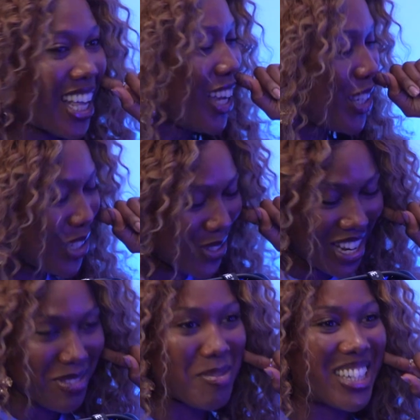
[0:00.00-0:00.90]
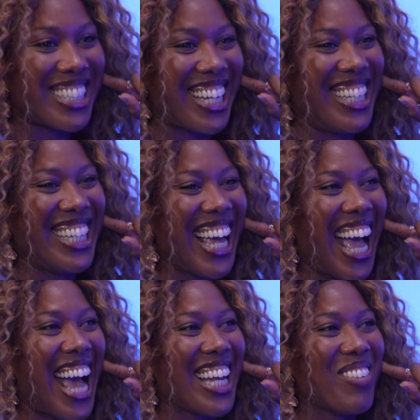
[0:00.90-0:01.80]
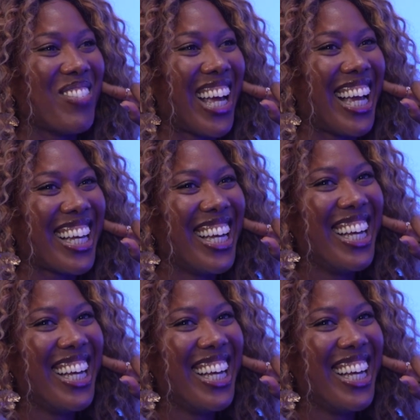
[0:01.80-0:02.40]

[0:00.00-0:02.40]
like, you never blend in. And I'm like,